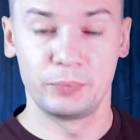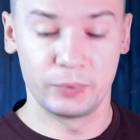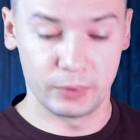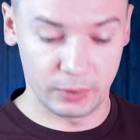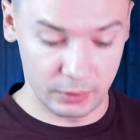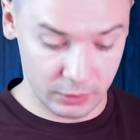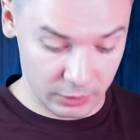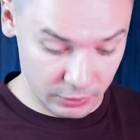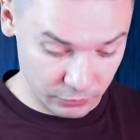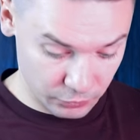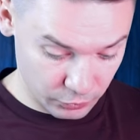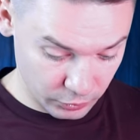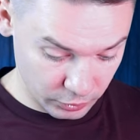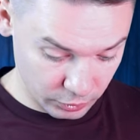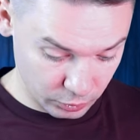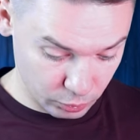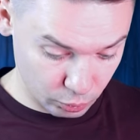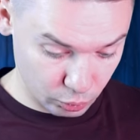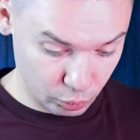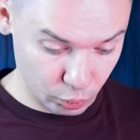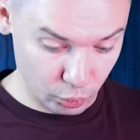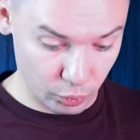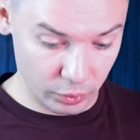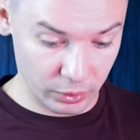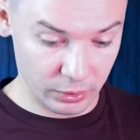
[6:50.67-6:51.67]
uh, different
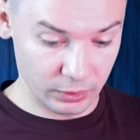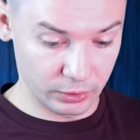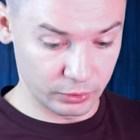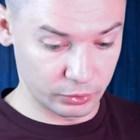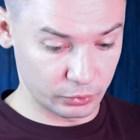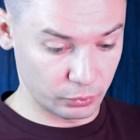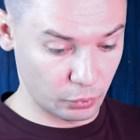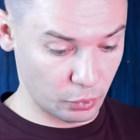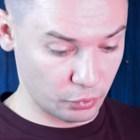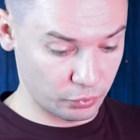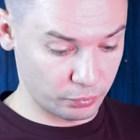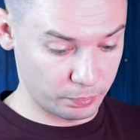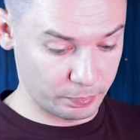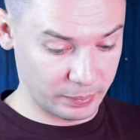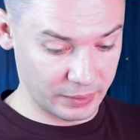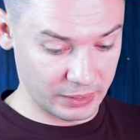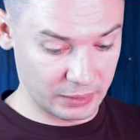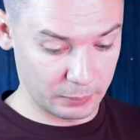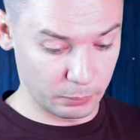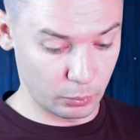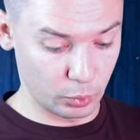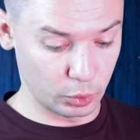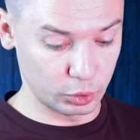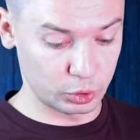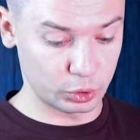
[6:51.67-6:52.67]
tutorials of
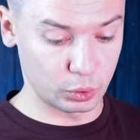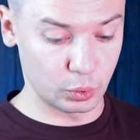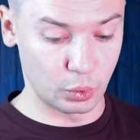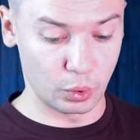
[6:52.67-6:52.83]
pen mods.